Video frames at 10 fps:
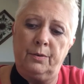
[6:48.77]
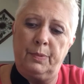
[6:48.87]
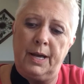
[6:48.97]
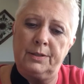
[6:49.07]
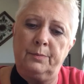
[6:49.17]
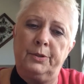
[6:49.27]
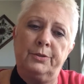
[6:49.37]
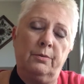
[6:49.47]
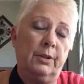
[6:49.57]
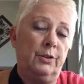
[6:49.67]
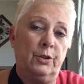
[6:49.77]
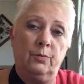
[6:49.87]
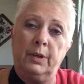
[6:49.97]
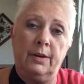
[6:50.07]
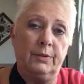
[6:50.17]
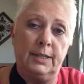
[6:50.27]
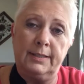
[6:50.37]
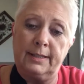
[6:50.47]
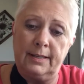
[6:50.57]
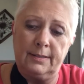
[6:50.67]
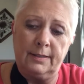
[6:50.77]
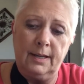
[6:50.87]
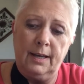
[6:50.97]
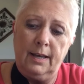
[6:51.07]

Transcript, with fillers: than possible, so I'm going to do whatever he says.